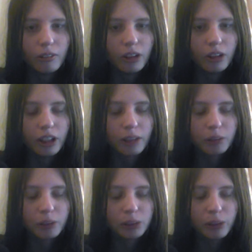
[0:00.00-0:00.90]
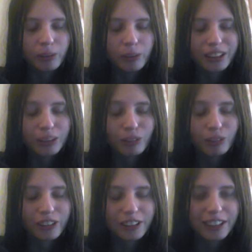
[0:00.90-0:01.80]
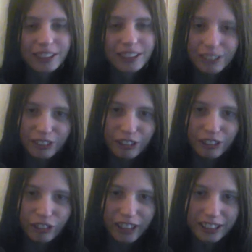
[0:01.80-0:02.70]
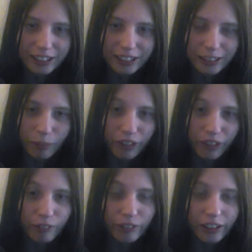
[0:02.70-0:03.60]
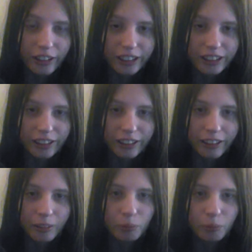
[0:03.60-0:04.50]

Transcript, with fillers: it must be because I'm trying to get into a trance without realizing it.